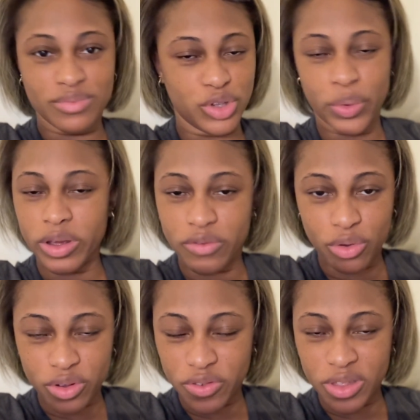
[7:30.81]
doing
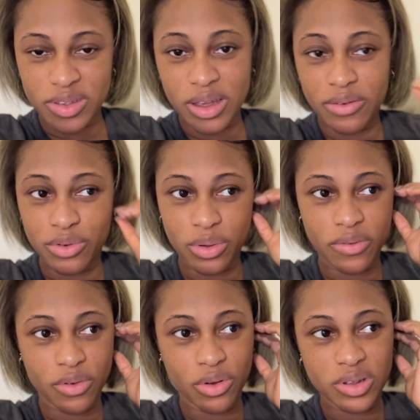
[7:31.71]
vlogs for the sake of
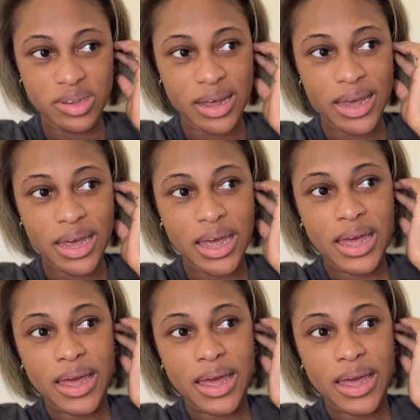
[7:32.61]
doing vlogs. Like,